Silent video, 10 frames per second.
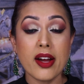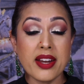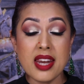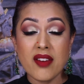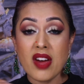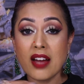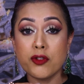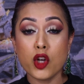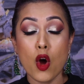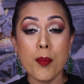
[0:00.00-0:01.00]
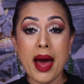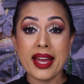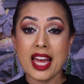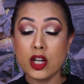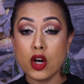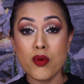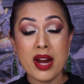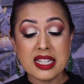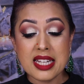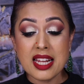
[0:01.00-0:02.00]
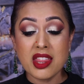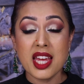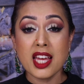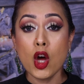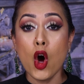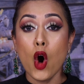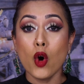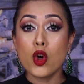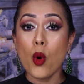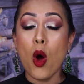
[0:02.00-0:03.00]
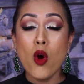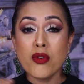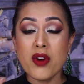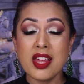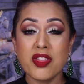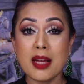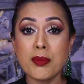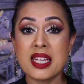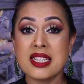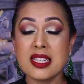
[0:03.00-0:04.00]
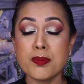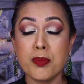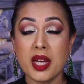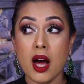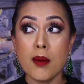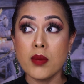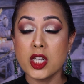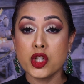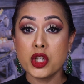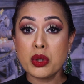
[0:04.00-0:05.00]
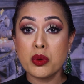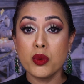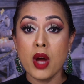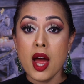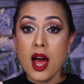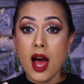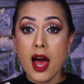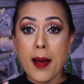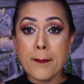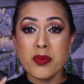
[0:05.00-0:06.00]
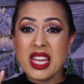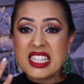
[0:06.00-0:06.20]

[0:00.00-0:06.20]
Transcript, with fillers: I never have to go back and correct anything or go over anything because it's become too um,